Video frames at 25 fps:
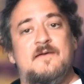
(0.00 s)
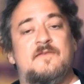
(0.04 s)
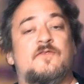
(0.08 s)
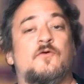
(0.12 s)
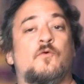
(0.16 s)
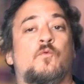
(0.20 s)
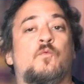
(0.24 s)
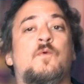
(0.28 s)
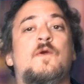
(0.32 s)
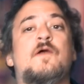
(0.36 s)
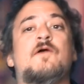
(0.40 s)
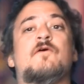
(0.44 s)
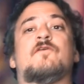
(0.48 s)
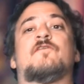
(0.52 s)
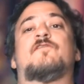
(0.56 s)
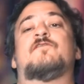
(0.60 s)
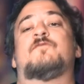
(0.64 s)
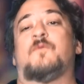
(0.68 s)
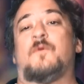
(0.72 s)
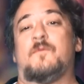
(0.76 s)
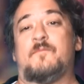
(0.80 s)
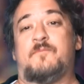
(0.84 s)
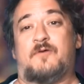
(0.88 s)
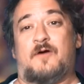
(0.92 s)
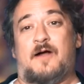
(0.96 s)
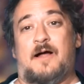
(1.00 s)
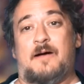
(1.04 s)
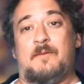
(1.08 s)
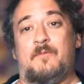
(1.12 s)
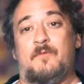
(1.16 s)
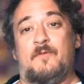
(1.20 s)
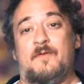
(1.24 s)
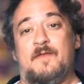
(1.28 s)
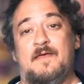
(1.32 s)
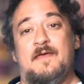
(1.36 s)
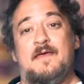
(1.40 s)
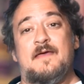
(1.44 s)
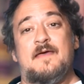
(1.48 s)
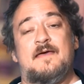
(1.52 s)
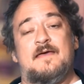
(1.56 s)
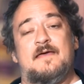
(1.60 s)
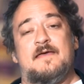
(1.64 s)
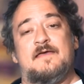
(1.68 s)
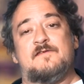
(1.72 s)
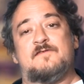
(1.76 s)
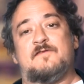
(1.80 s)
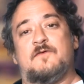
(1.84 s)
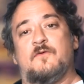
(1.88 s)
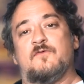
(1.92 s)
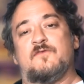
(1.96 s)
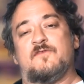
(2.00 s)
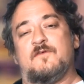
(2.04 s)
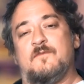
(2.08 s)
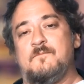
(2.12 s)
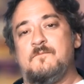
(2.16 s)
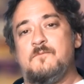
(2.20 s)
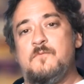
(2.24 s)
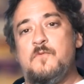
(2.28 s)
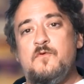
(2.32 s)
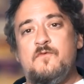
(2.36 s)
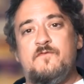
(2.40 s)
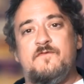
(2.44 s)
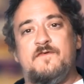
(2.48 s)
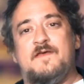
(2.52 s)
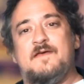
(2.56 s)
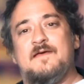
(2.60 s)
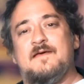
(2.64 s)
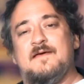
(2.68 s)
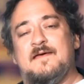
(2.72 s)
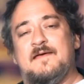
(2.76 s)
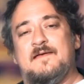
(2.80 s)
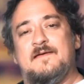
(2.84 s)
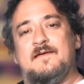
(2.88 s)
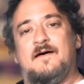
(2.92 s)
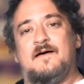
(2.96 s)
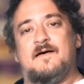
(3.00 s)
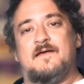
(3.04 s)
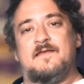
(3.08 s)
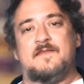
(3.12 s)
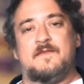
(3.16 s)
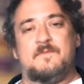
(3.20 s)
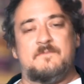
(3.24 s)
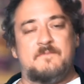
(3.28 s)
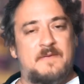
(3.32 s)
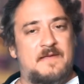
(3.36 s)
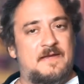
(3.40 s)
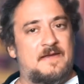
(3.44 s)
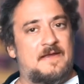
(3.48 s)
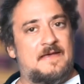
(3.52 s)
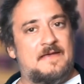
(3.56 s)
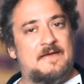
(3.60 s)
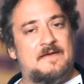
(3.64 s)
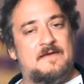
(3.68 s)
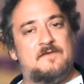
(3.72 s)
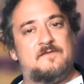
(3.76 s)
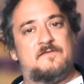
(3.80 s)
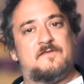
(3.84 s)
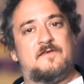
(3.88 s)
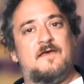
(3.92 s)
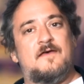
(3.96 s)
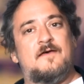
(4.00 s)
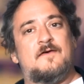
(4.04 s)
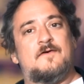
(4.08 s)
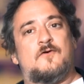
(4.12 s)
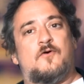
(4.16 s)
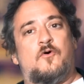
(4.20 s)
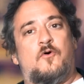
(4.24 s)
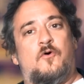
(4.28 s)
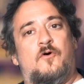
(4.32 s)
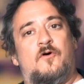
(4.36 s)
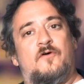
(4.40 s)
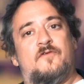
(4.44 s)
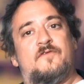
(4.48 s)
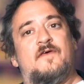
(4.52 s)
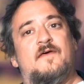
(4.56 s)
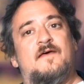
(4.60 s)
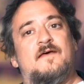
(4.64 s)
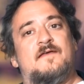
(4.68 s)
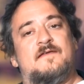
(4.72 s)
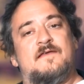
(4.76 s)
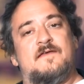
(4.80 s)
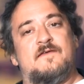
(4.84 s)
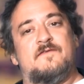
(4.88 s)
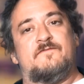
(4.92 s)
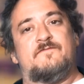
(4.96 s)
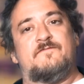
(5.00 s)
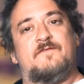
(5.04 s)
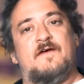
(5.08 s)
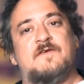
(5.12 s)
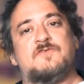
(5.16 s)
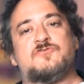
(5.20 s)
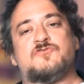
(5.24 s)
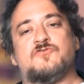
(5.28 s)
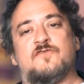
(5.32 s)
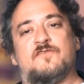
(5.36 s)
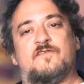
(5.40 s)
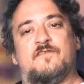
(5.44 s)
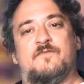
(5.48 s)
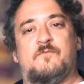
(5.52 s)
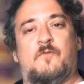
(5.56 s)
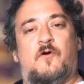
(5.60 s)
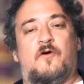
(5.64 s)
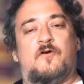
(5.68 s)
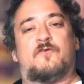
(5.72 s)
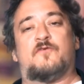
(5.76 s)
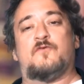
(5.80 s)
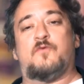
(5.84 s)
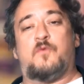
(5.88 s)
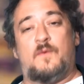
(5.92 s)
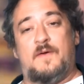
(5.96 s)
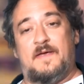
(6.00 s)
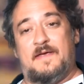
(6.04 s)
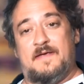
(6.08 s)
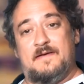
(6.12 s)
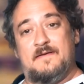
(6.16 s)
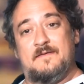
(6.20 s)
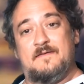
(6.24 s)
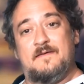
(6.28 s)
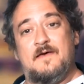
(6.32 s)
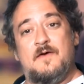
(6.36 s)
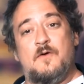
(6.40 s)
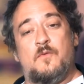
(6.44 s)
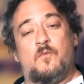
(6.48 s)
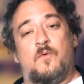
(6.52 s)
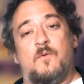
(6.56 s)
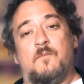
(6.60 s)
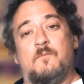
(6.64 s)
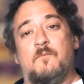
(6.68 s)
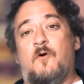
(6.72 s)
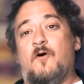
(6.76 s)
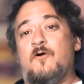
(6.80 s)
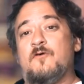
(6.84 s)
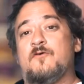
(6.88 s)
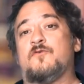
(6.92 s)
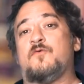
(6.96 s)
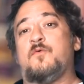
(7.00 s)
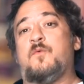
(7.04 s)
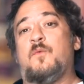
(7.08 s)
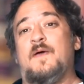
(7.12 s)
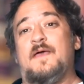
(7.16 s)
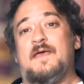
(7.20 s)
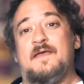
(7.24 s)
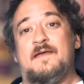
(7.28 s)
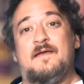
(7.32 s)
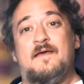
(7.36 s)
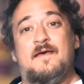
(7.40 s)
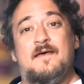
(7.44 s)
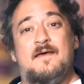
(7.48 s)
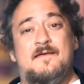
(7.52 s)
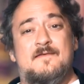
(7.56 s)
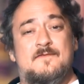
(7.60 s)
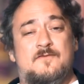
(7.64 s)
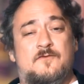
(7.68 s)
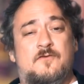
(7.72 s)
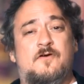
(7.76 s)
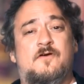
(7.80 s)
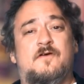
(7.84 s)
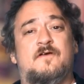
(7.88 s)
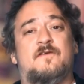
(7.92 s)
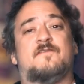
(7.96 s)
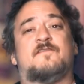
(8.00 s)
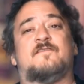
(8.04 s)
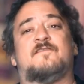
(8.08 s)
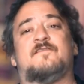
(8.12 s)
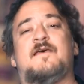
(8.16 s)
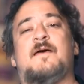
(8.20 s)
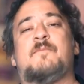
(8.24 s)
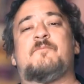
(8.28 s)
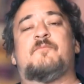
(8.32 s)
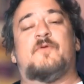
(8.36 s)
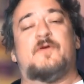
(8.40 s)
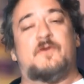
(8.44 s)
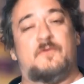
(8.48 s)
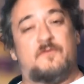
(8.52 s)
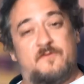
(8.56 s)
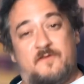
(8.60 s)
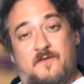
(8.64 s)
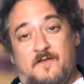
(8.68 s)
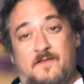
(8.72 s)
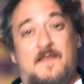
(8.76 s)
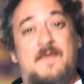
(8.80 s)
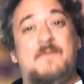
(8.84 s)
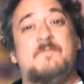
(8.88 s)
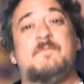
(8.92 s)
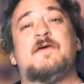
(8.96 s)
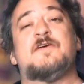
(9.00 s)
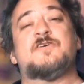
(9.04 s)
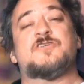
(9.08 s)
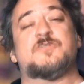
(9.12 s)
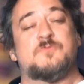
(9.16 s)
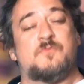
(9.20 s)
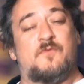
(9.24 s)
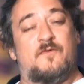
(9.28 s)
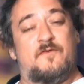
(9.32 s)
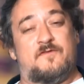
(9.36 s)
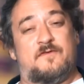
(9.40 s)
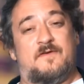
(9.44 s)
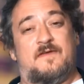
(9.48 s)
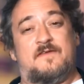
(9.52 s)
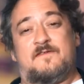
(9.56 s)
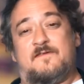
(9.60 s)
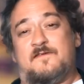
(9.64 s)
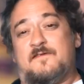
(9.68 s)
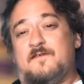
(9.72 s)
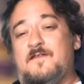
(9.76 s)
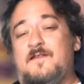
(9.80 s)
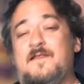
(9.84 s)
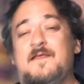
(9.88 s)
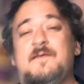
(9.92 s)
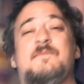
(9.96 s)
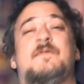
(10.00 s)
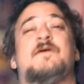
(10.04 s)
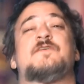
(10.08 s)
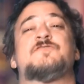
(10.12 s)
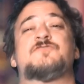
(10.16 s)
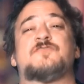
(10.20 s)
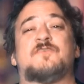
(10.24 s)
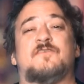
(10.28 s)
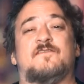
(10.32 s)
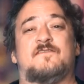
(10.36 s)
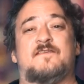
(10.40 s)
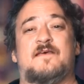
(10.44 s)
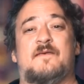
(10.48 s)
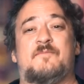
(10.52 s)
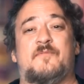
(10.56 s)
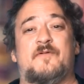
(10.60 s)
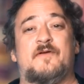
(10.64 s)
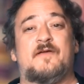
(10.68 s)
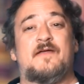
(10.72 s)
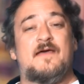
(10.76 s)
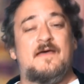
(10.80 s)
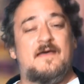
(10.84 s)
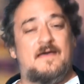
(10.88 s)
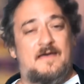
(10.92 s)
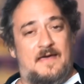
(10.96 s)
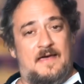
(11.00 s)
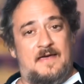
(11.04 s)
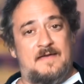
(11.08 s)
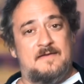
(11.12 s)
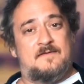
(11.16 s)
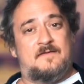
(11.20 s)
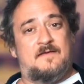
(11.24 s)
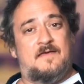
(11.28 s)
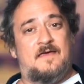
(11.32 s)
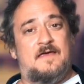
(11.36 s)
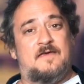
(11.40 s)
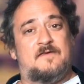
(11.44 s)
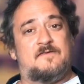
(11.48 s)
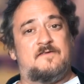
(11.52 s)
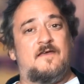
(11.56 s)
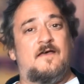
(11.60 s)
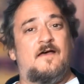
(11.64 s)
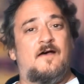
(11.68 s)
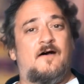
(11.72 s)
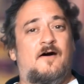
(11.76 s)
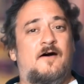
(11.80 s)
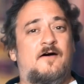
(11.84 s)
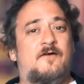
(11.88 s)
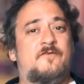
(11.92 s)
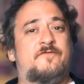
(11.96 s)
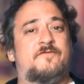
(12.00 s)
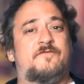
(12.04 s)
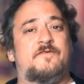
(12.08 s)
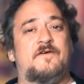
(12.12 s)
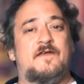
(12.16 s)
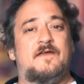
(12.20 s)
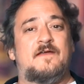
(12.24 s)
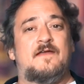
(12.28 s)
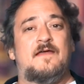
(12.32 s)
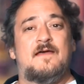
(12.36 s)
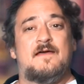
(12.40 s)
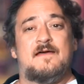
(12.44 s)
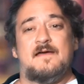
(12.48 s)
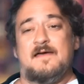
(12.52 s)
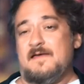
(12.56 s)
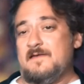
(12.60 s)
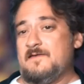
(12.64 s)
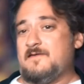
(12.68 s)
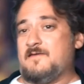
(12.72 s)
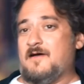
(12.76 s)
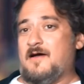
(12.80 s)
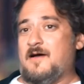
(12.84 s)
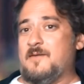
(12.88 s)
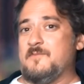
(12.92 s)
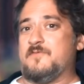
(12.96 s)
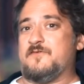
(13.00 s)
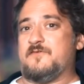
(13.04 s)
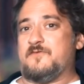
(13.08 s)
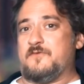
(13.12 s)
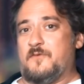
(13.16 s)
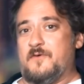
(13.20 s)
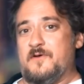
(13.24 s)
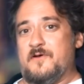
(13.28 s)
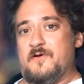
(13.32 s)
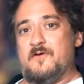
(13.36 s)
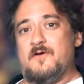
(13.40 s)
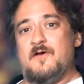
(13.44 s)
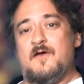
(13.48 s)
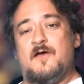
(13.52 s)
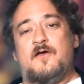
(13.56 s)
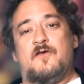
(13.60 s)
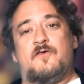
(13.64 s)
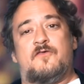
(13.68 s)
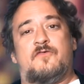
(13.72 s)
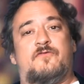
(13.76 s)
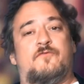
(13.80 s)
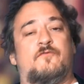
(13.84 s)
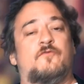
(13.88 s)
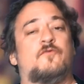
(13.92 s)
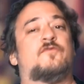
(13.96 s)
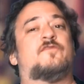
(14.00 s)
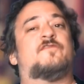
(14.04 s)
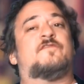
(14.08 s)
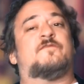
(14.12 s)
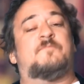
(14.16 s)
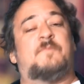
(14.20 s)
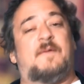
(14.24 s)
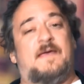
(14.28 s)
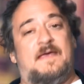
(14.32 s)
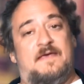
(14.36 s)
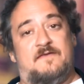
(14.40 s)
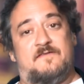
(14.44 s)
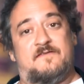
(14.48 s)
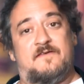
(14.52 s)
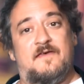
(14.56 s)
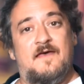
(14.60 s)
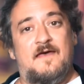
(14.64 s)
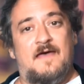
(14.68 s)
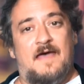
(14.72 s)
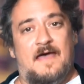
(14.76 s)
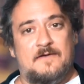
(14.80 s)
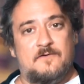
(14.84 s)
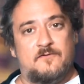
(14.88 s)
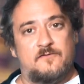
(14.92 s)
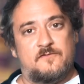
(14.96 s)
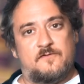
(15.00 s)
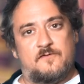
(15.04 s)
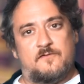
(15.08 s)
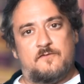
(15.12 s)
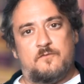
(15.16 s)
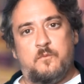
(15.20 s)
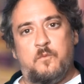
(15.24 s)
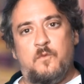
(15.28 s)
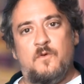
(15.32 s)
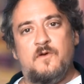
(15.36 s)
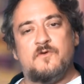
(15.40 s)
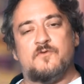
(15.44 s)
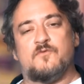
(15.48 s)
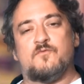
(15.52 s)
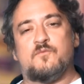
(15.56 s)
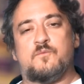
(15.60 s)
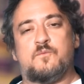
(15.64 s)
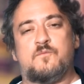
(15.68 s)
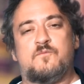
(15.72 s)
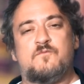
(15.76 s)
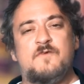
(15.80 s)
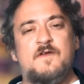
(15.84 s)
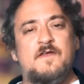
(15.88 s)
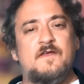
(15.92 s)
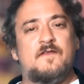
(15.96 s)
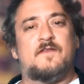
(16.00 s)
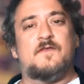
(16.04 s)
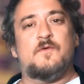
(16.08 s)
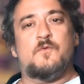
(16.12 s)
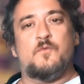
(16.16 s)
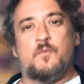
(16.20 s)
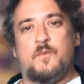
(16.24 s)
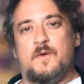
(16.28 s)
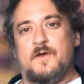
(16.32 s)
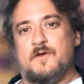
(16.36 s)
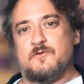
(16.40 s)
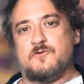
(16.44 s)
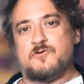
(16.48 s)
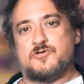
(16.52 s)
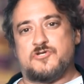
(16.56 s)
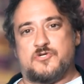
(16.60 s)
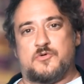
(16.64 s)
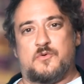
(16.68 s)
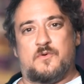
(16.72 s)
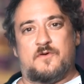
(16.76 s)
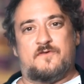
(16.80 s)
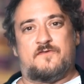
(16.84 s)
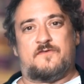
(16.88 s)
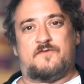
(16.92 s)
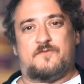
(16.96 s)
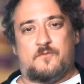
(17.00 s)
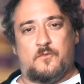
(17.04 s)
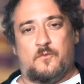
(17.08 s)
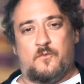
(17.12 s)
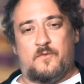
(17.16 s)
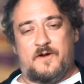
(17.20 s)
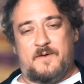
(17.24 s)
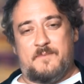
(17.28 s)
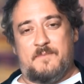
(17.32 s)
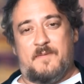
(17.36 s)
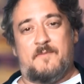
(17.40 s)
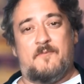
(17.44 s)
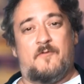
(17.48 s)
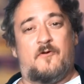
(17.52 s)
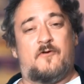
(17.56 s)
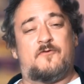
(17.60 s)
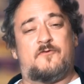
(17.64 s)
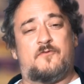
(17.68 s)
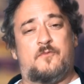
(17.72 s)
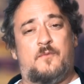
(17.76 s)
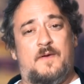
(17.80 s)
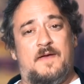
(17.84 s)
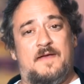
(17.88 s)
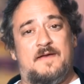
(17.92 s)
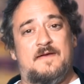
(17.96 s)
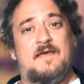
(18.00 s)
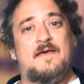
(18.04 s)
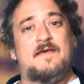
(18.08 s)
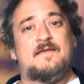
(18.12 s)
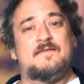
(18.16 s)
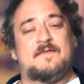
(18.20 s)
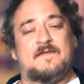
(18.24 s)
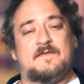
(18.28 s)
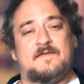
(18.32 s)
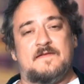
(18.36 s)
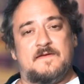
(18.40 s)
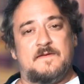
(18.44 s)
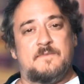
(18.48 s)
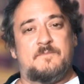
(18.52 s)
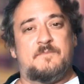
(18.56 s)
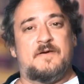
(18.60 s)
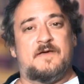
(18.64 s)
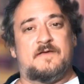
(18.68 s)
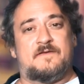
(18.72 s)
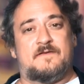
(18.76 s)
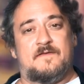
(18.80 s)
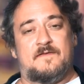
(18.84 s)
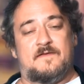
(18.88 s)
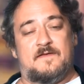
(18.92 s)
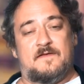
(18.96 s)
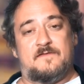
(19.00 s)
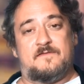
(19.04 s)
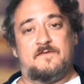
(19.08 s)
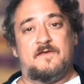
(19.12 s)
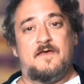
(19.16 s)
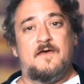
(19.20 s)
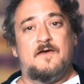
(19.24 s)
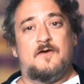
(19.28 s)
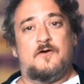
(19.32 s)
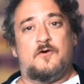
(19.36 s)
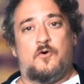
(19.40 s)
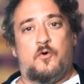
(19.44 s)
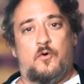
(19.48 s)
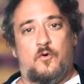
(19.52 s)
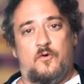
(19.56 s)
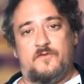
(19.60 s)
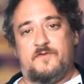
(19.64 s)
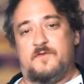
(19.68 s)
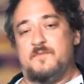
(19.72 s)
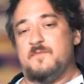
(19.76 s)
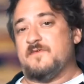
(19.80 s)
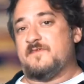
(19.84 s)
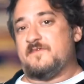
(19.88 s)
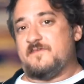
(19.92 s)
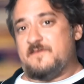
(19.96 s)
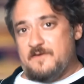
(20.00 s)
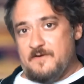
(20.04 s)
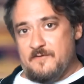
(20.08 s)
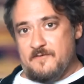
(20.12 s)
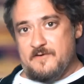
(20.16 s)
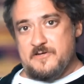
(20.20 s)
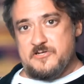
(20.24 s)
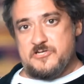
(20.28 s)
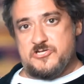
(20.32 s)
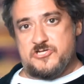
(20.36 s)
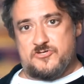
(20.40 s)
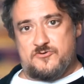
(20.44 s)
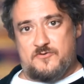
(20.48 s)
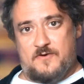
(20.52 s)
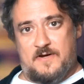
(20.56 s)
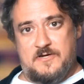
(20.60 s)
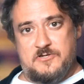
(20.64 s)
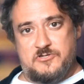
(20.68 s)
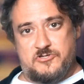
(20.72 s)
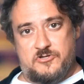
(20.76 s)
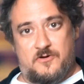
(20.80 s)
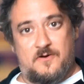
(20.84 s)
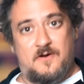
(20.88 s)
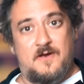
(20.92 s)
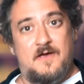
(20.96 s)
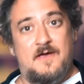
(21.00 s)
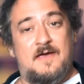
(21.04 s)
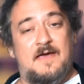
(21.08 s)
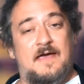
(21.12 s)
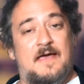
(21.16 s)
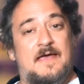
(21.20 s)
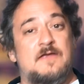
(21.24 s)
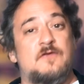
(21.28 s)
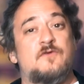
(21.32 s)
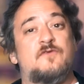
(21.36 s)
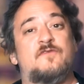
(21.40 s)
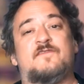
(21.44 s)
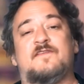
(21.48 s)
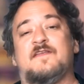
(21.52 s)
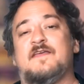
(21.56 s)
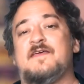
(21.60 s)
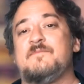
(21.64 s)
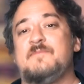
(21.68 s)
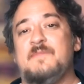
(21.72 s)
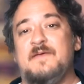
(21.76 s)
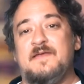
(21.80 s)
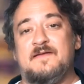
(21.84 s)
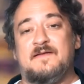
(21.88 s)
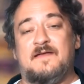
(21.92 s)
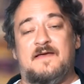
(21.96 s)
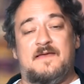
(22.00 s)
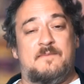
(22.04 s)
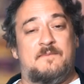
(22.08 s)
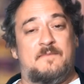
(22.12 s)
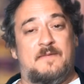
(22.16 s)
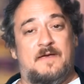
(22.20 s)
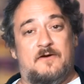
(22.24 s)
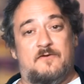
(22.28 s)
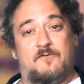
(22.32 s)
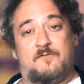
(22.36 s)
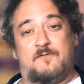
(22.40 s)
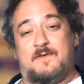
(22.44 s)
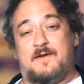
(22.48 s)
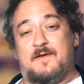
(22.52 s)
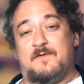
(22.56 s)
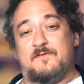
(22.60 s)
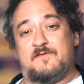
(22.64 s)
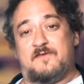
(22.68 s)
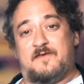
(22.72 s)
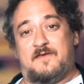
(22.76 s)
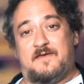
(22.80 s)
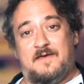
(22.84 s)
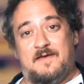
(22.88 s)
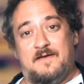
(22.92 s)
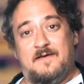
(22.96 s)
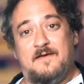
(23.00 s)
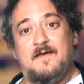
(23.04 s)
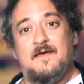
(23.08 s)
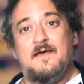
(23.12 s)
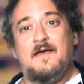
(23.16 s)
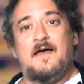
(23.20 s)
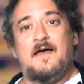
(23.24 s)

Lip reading: The weirdest one probably is there was a movie in the mid-'80s called The Adventures of Mark Twain, where Mark Twain took a Zeppelin. It was a claymation movie. So he gets this claymation Zeppelin and takes Huck Finn and Tom Sawyer through space. And there's this one really weird short story by Mark Twain that they depict in this called The Mysterious Stranger. It used to give me nightmares when I was a kid.